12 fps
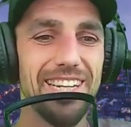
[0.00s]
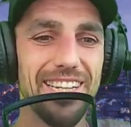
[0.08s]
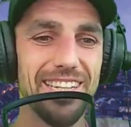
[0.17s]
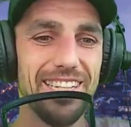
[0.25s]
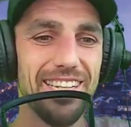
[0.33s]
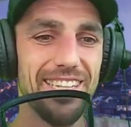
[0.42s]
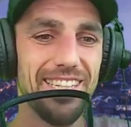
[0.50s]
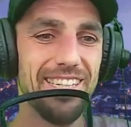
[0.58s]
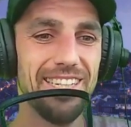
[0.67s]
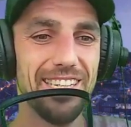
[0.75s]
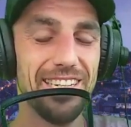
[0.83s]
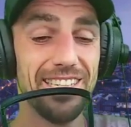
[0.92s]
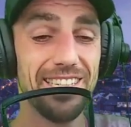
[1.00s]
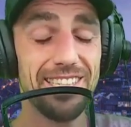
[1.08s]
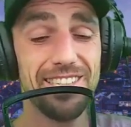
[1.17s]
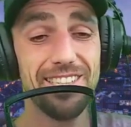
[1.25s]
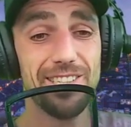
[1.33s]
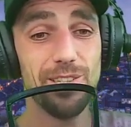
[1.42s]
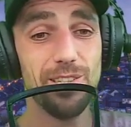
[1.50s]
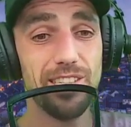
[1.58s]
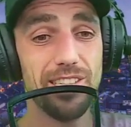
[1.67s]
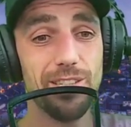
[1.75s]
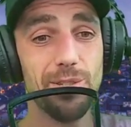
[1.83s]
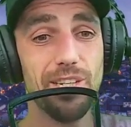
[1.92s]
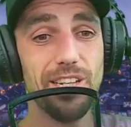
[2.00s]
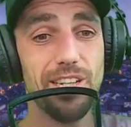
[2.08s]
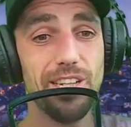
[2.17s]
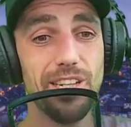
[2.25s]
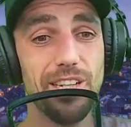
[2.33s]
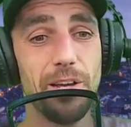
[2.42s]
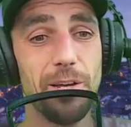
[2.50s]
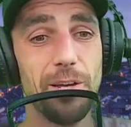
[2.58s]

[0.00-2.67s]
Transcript: yeah, and it is good that the UK um,